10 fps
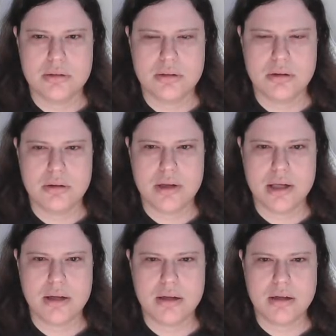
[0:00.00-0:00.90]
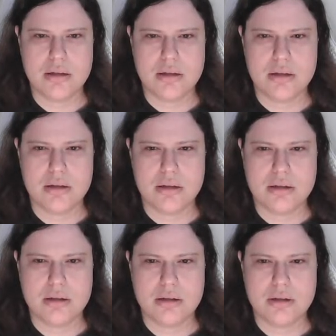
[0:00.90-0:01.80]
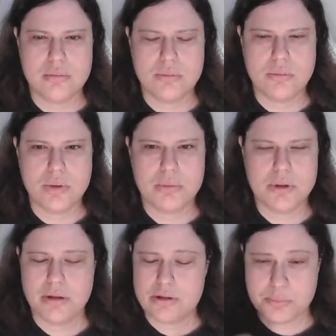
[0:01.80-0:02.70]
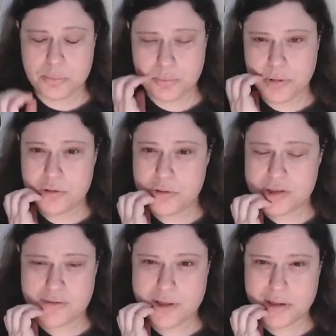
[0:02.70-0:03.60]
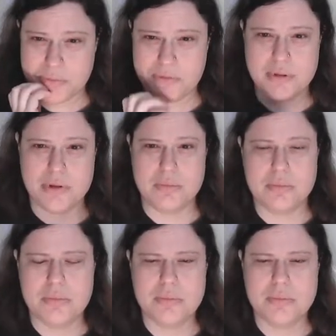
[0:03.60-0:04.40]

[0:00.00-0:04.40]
then where would those blues have come from?